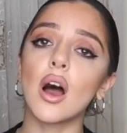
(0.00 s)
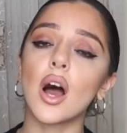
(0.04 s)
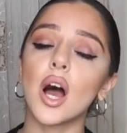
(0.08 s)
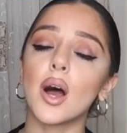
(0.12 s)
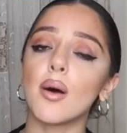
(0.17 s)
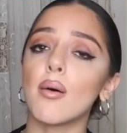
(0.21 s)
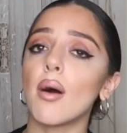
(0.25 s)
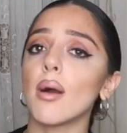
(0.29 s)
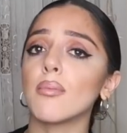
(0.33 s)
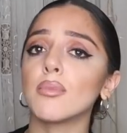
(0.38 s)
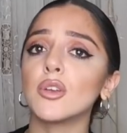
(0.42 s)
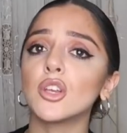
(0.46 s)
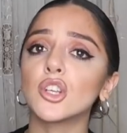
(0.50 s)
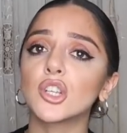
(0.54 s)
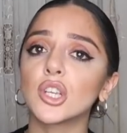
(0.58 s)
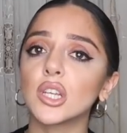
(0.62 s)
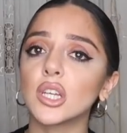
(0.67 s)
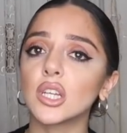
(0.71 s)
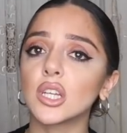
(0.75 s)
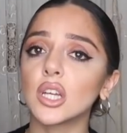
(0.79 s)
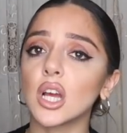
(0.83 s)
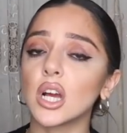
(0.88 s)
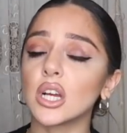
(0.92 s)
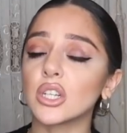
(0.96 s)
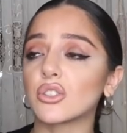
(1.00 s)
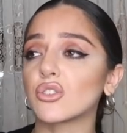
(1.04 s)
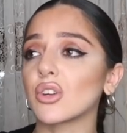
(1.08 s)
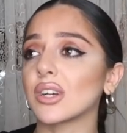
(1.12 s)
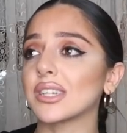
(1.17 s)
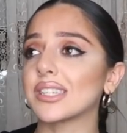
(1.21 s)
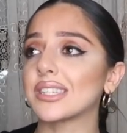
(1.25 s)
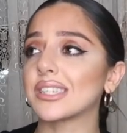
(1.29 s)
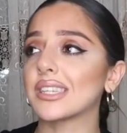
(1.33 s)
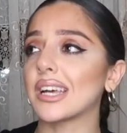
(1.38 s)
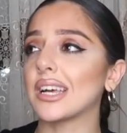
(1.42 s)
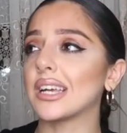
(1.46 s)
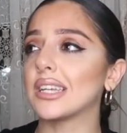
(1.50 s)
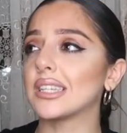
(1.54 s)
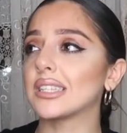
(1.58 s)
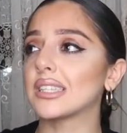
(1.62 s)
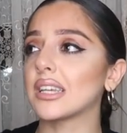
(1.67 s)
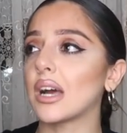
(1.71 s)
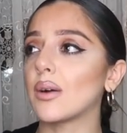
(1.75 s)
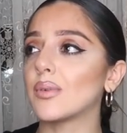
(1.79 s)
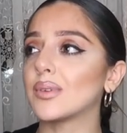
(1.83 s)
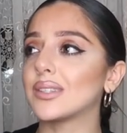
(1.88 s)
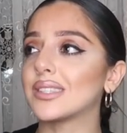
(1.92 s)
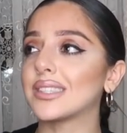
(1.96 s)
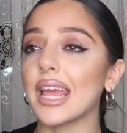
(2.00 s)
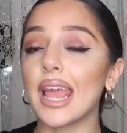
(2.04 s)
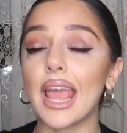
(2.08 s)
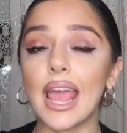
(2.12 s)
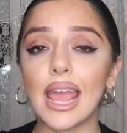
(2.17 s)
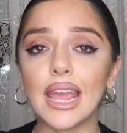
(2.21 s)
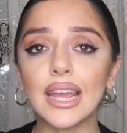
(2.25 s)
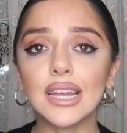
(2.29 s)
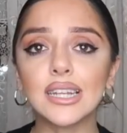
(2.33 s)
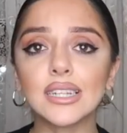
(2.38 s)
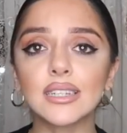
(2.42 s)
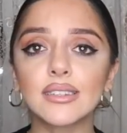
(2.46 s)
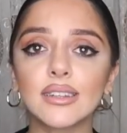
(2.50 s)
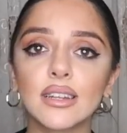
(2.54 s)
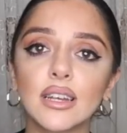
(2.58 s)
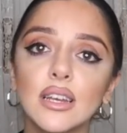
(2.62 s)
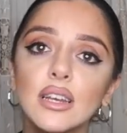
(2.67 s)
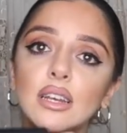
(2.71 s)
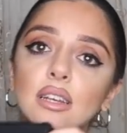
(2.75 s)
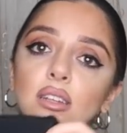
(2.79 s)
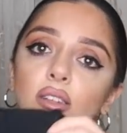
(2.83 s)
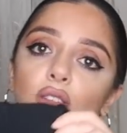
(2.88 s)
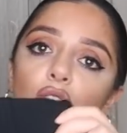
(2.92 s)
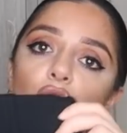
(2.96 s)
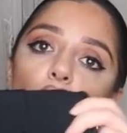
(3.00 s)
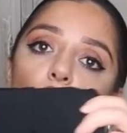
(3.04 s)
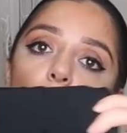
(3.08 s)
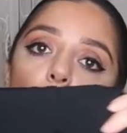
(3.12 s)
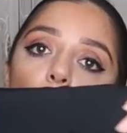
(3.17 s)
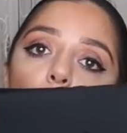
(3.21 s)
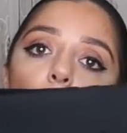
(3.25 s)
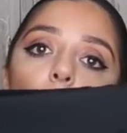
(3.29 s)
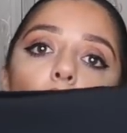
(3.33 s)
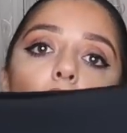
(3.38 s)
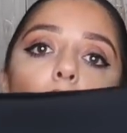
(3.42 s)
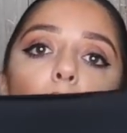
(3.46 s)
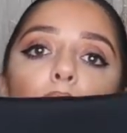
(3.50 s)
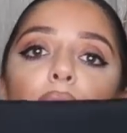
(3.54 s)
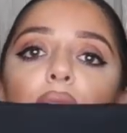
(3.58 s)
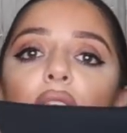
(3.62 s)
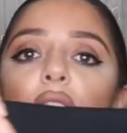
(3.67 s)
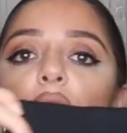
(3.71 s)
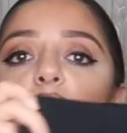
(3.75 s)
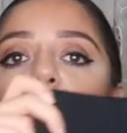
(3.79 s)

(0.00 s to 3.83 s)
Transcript: Uh, I'm usually a dress size, I would say eight, so um,